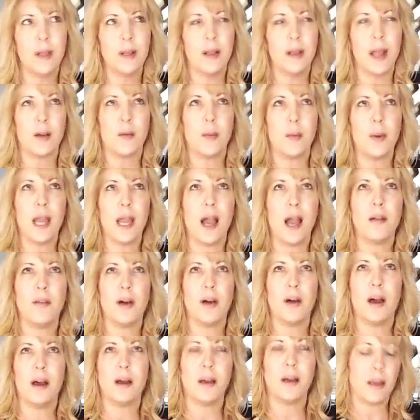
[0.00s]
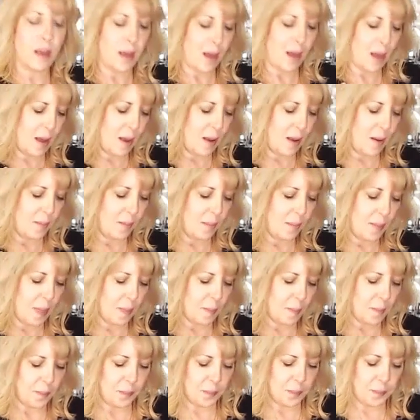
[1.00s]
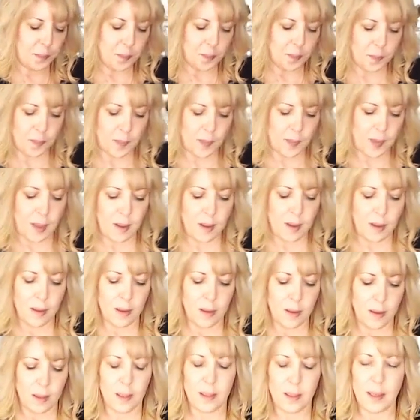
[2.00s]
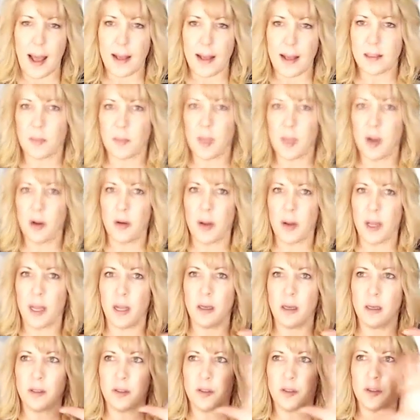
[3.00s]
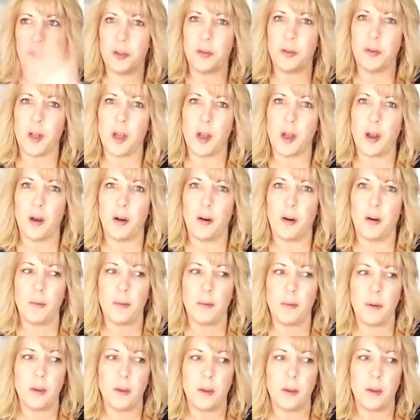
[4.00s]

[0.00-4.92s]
Like we have a um, glass blowing studio